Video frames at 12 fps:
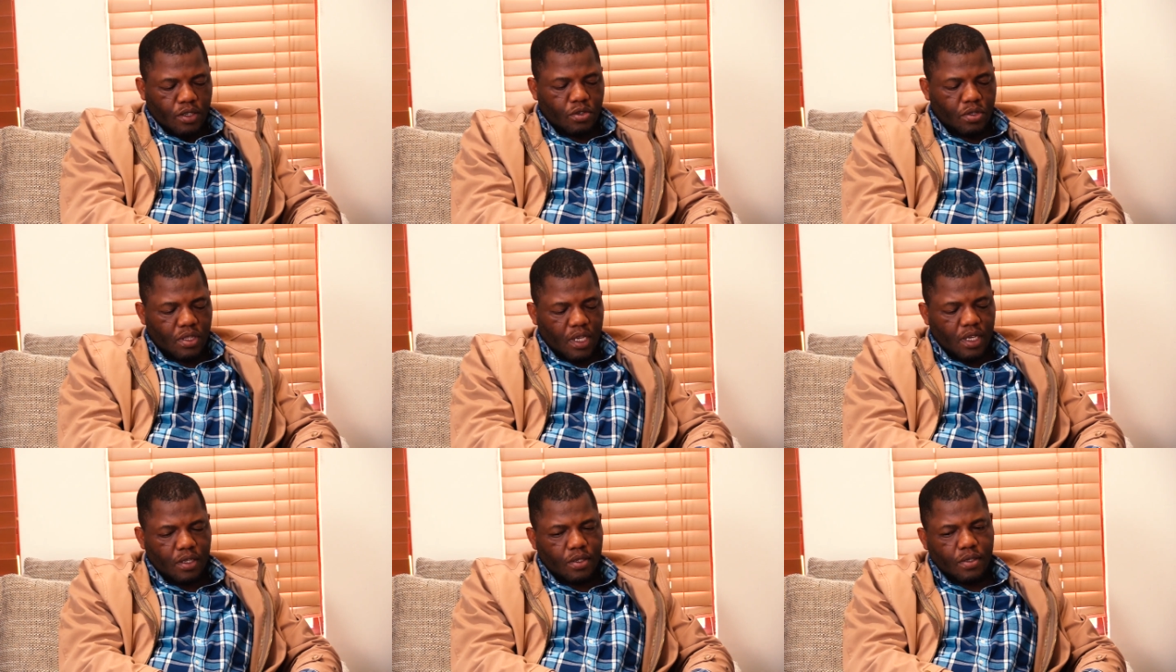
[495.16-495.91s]
Two
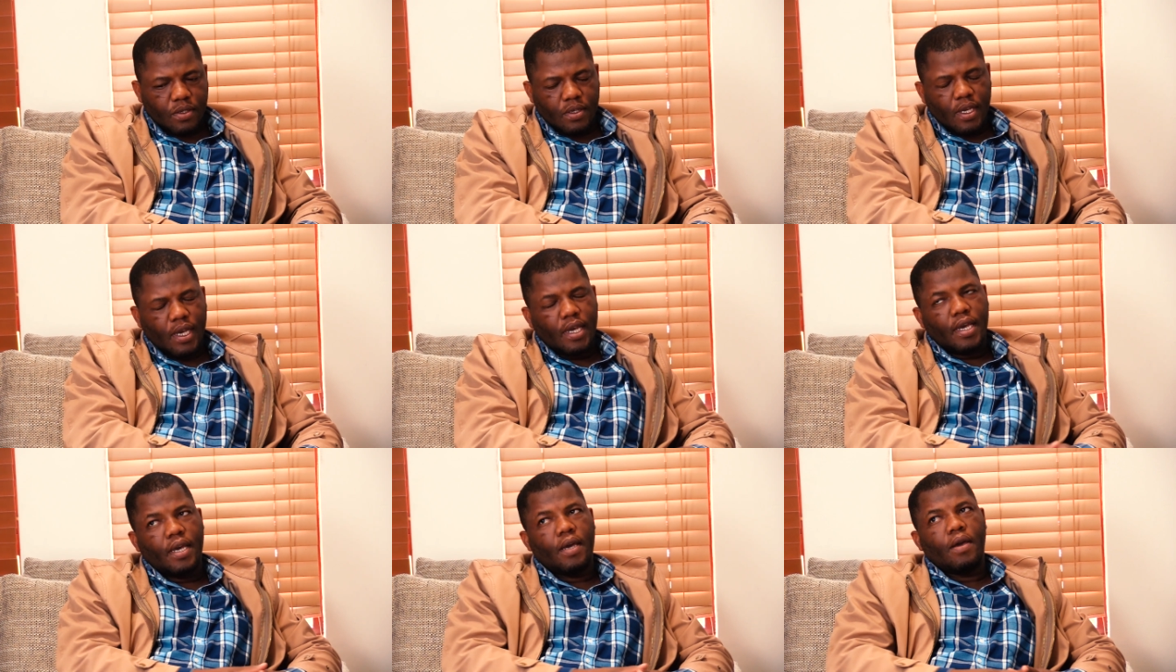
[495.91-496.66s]
things.
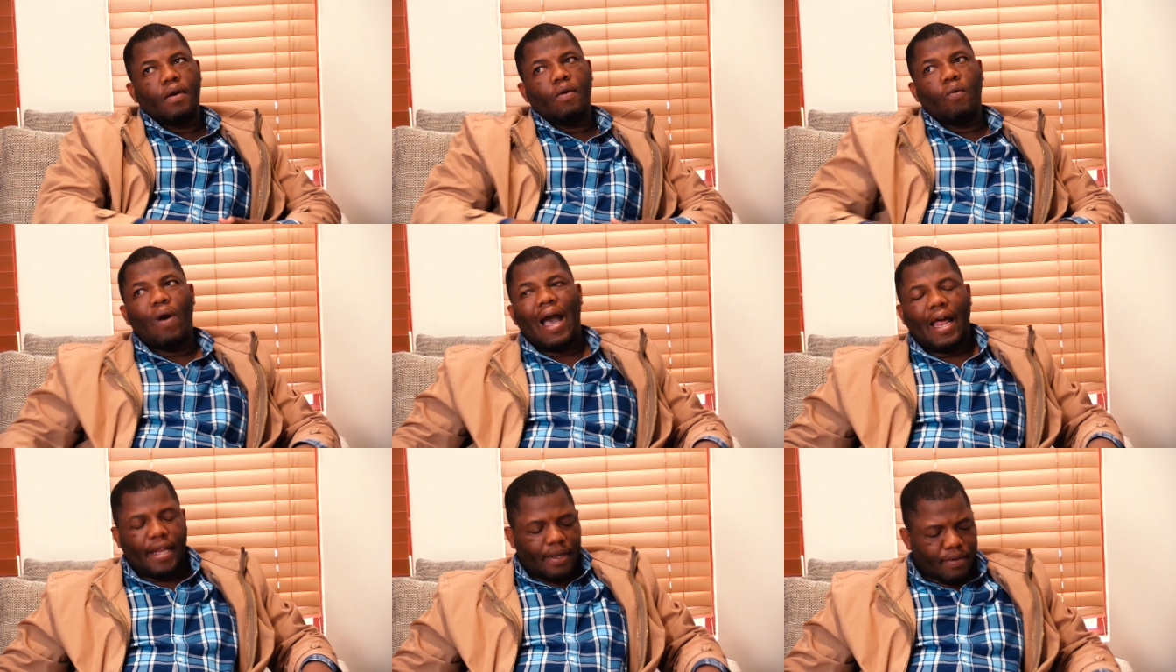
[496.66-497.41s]
Uh,
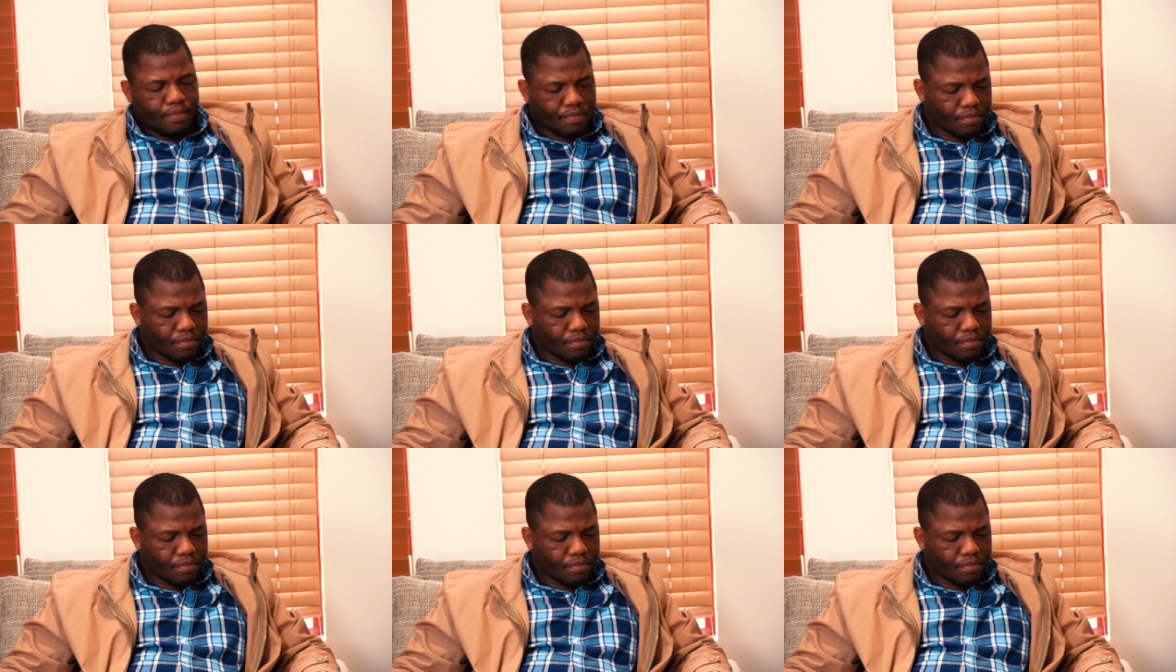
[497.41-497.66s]
one,